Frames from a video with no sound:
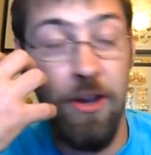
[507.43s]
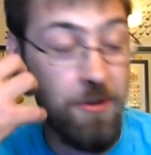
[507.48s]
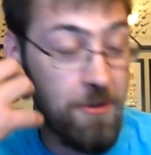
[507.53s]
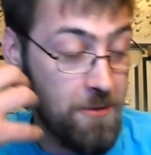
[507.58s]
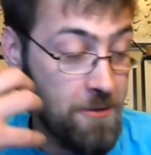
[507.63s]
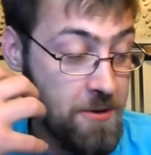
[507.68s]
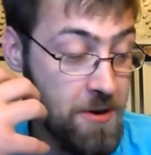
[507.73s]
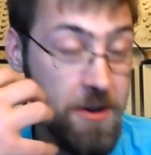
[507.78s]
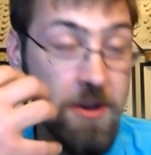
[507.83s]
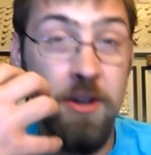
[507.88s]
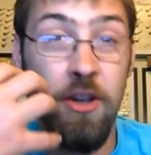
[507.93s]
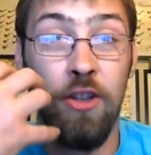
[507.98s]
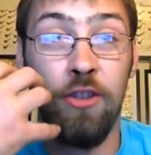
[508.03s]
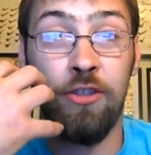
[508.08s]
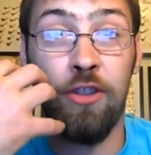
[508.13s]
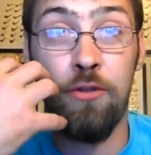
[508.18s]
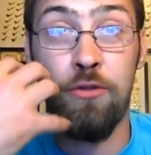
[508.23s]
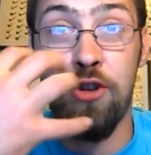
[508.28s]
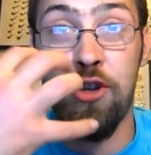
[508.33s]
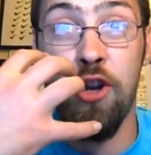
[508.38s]
so
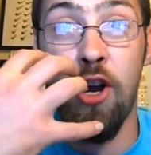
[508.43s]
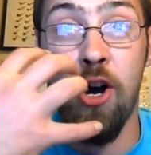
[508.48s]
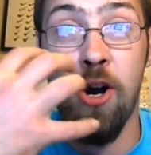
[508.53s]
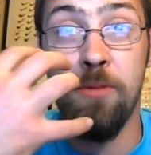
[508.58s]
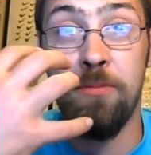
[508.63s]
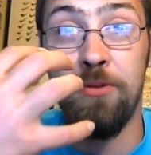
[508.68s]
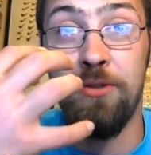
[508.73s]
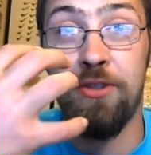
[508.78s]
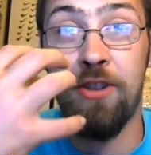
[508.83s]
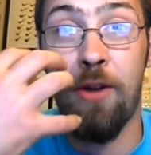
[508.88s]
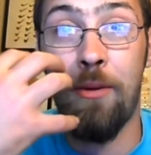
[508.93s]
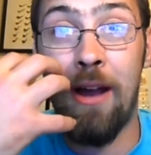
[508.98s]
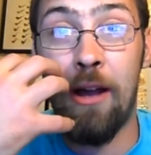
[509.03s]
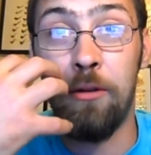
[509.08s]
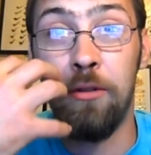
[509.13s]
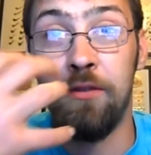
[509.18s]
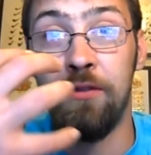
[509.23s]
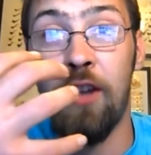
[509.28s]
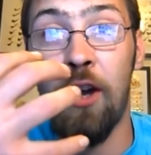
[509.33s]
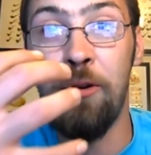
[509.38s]
sharp and so
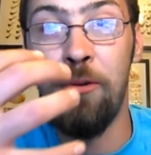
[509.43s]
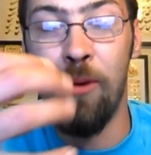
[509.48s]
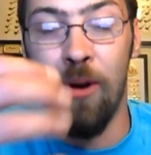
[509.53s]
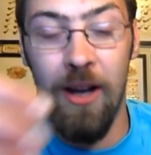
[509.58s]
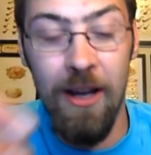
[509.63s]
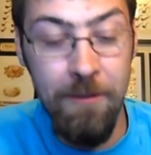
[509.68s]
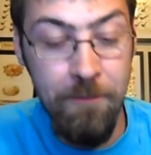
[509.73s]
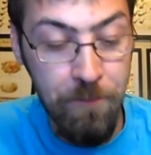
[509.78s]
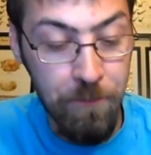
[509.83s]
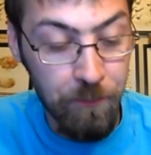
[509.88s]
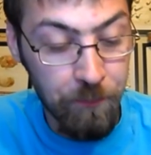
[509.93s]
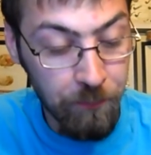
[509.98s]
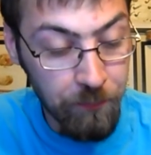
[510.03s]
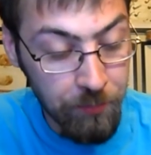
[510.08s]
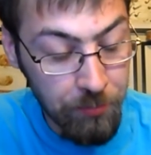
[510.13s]
out of nowhere.